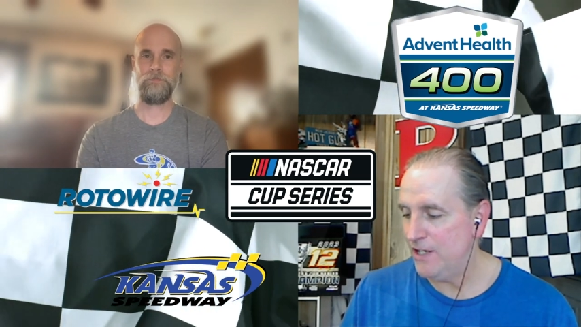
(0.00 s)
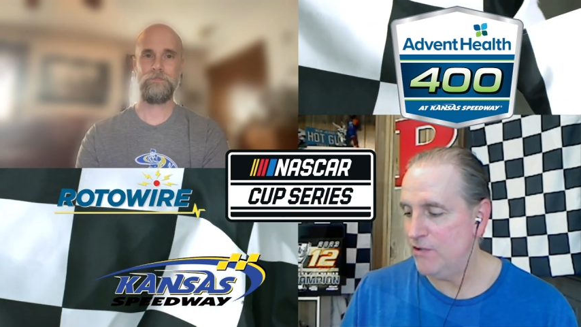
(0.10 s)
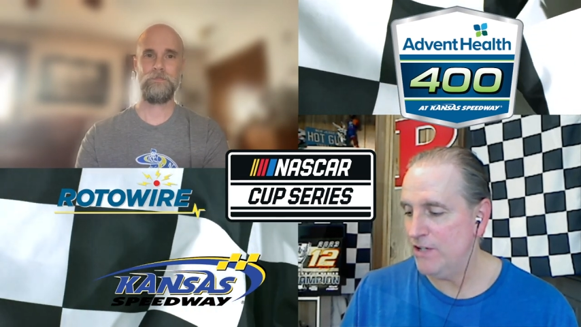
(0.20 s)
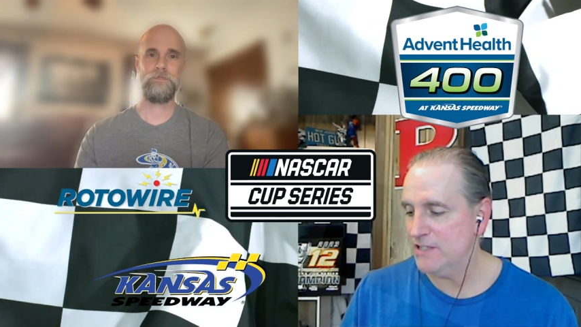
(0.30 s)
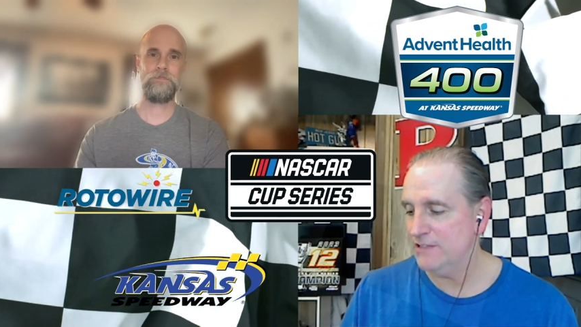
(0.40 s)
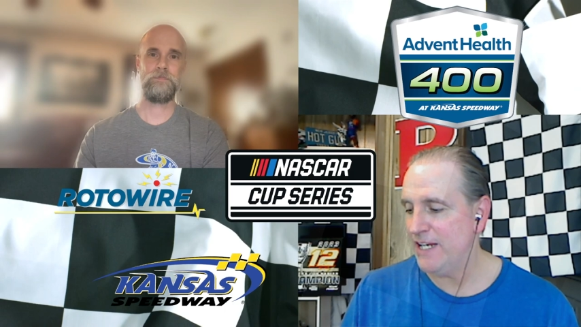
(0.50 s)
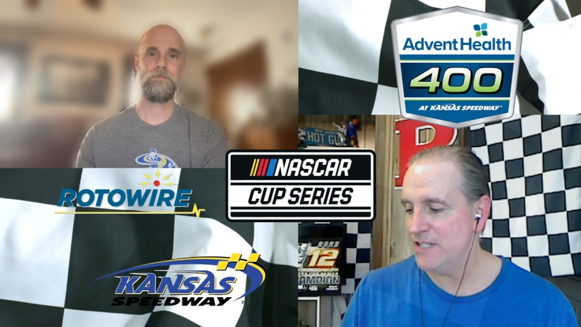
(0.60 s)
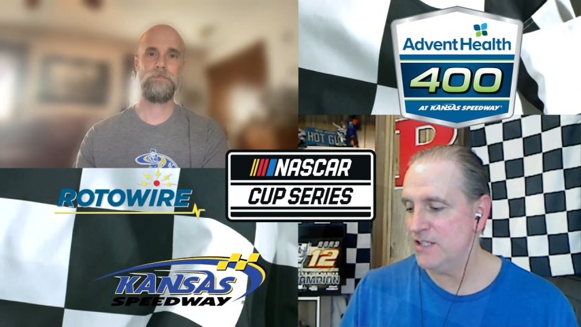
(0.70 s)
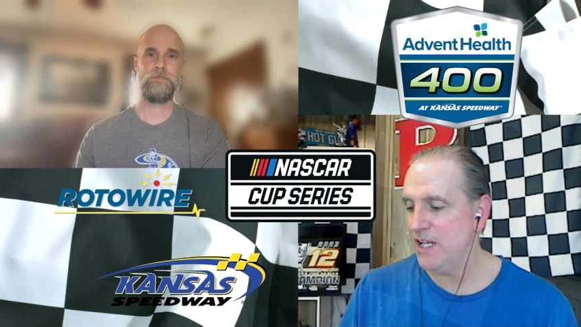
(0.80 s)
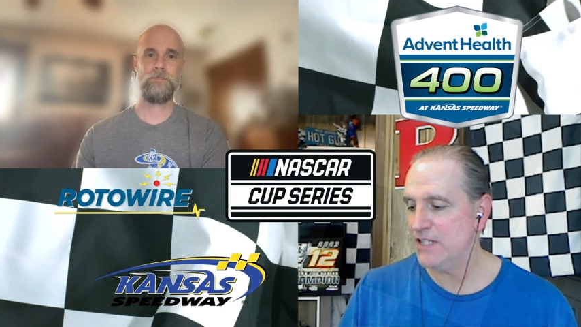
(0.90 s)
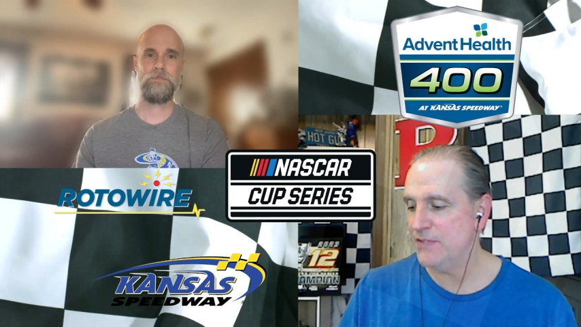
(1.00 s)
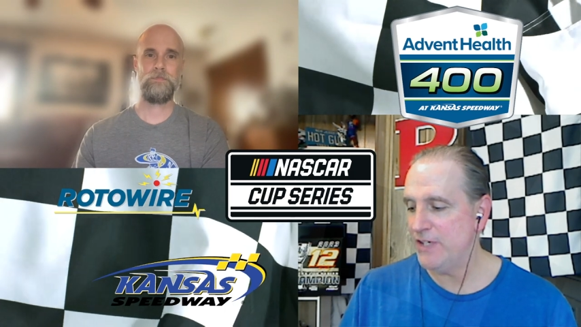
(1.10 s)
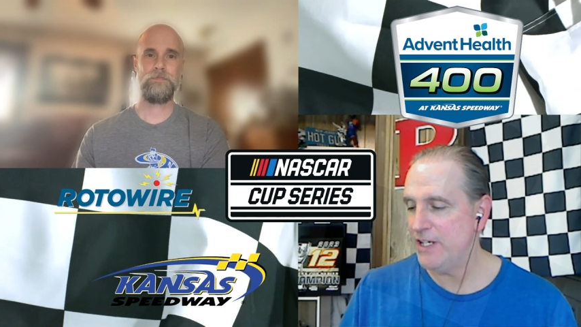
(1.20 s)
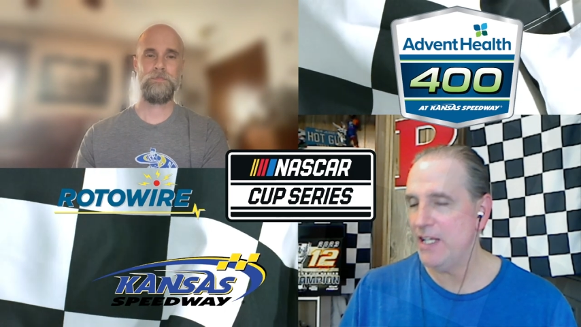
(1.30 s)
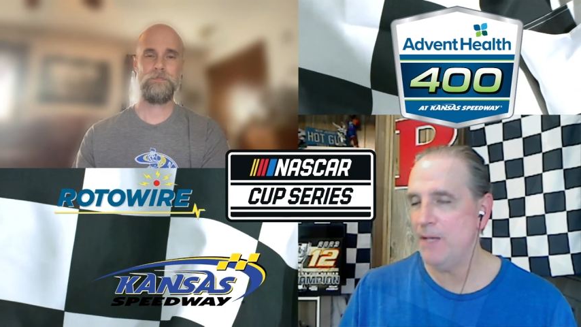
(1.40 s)
Speaker 1: here in his last
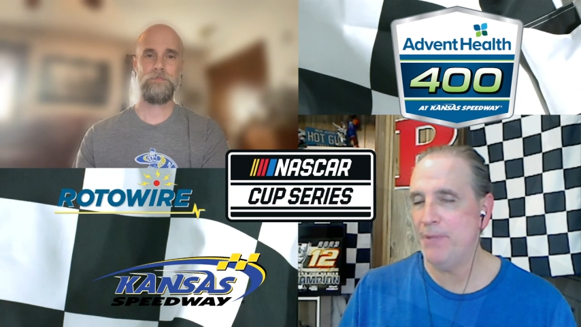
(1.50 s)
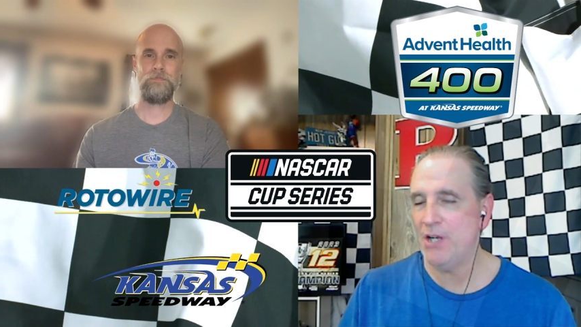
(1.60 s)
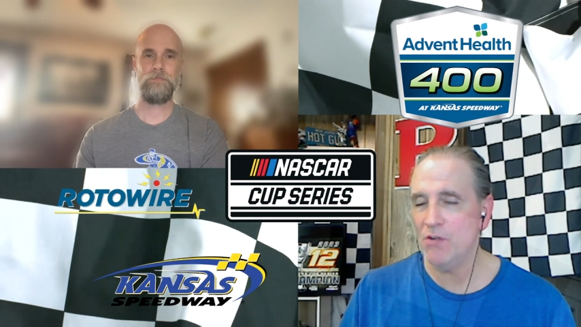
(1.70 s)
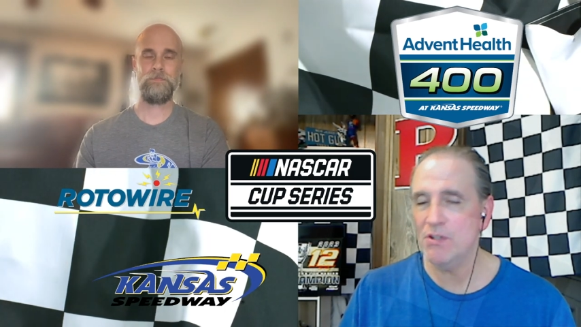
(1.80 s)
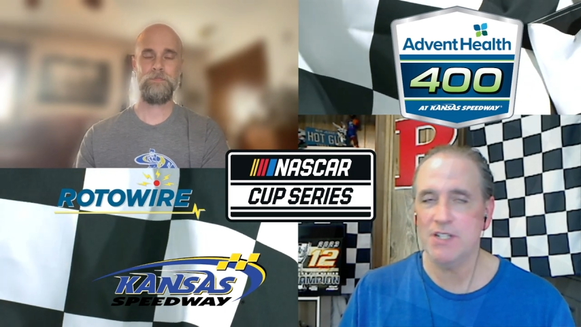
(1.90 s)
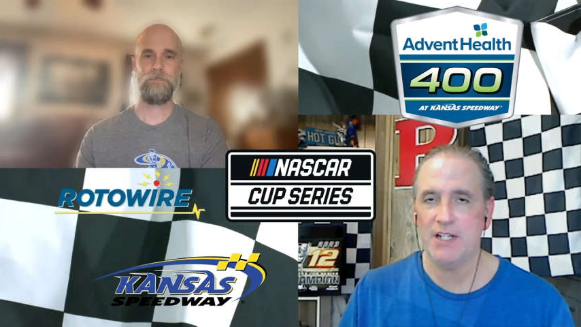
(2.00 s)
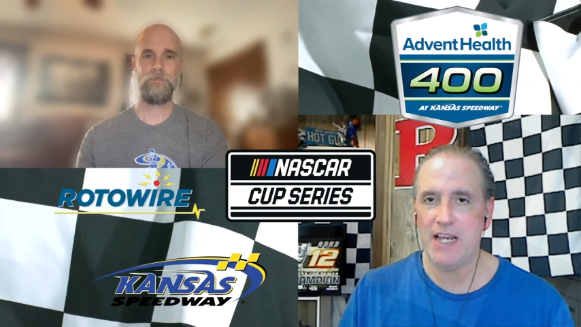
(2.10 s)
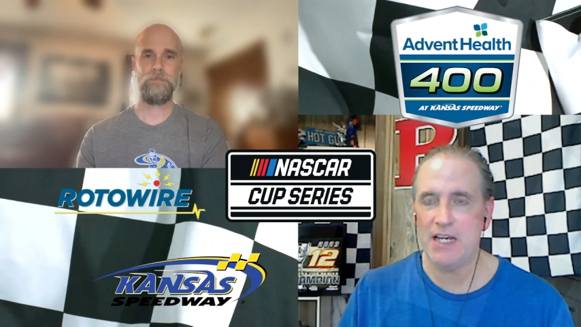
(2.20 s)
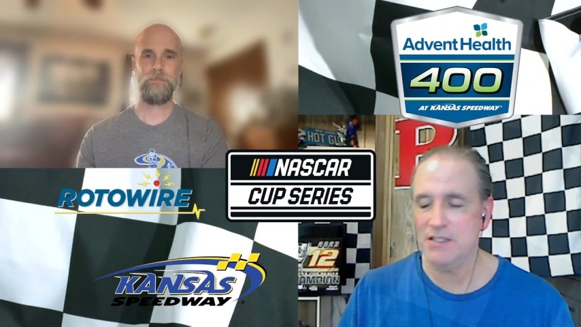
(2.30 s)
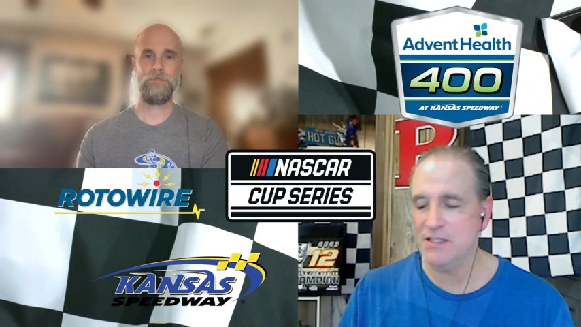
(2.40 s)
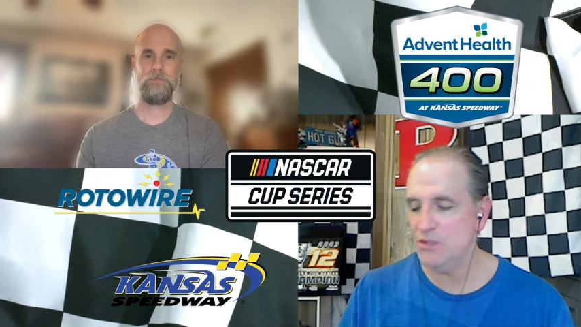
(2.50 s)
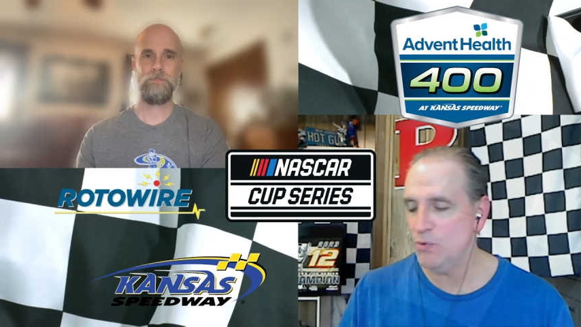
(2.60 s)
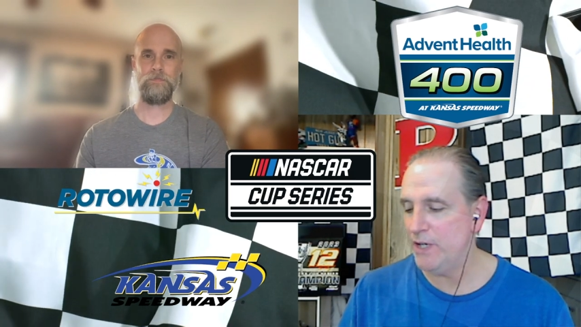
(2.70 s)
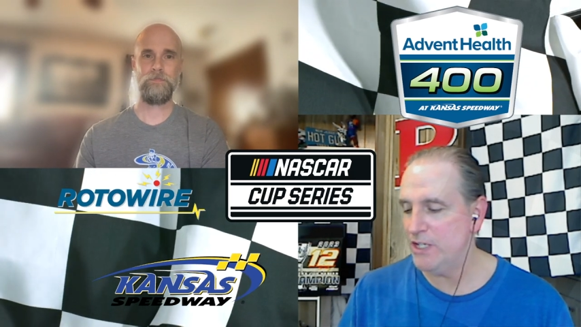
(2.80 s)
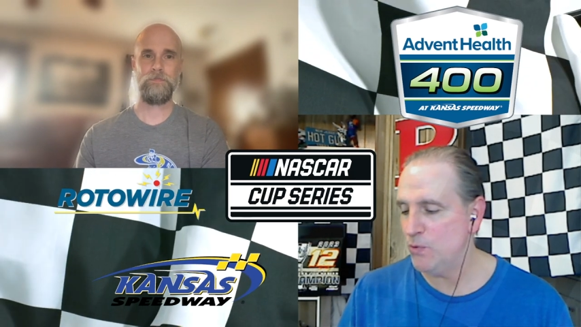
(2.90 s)
Xfinity appearance at Kansas in
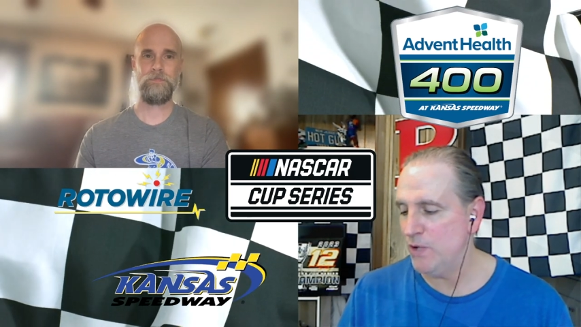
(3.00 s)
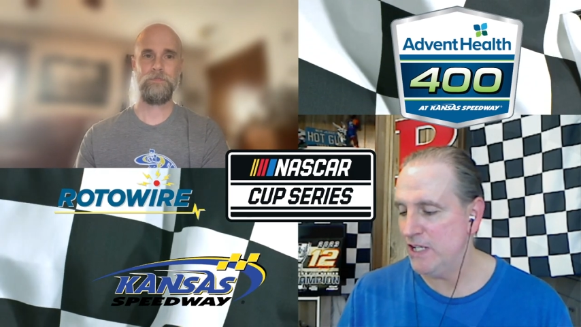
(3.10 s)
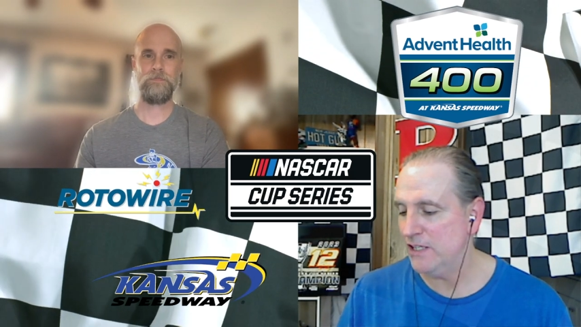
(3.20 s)
2020.